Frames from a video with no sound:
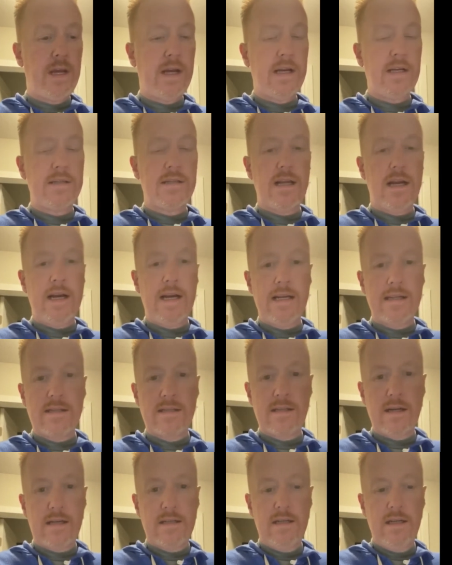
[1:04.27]
I said, I got
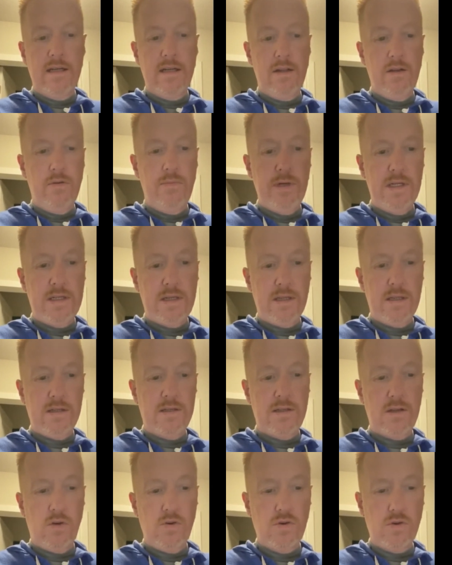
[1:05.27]
sucked in a little bit to the
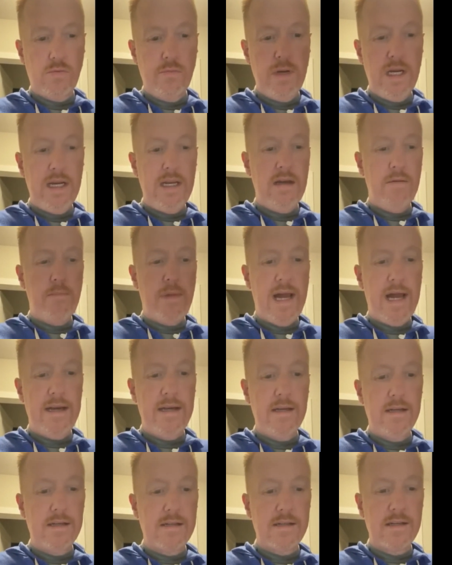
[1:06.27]
social media
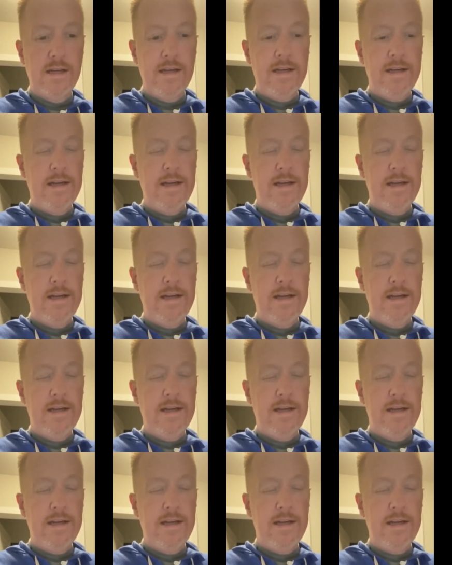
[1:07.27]
madness.